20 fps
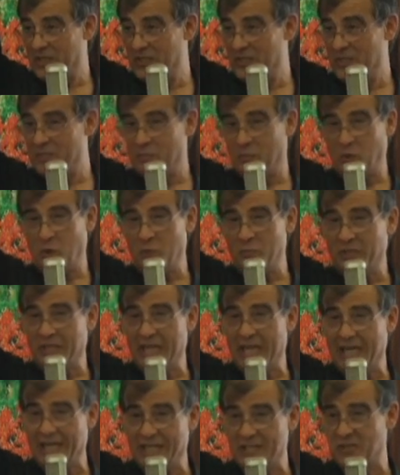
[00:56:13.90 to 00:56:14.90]
it's
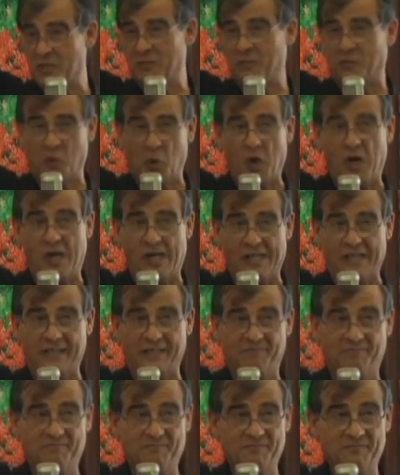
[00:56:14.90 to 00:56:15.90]
promulgated as a fraud.
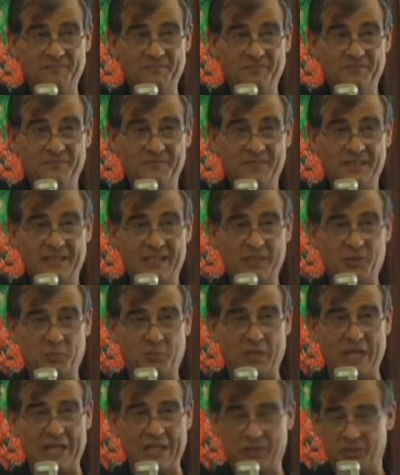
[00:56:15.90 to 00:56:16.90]

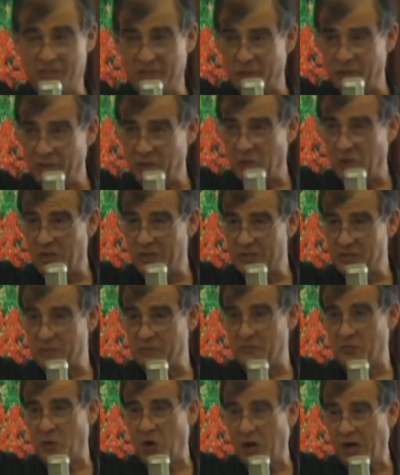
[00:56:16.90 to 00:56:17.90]
Interplanetary law is a
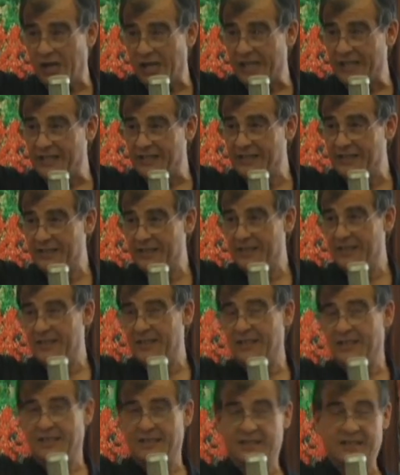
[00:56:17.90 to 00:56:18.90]
fraud
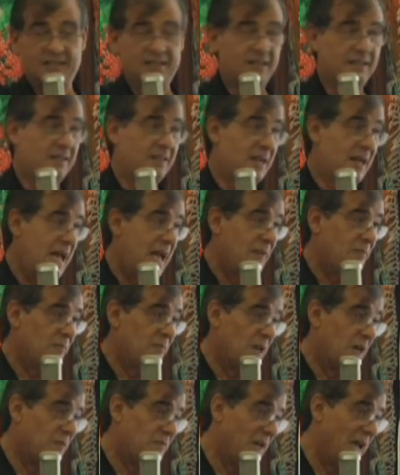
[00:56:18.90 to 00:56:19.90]

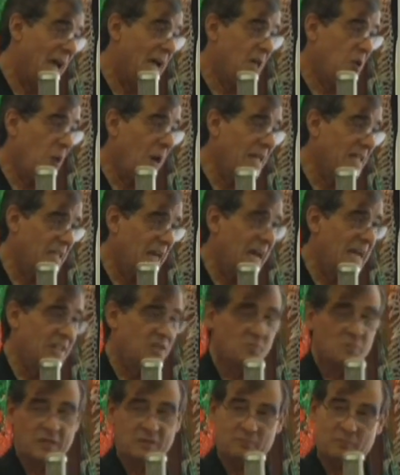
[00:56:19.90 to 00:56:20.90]
of
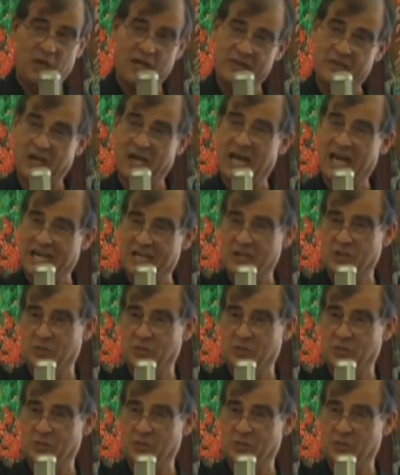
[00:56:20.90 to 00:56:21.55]
aggrandizement by the higher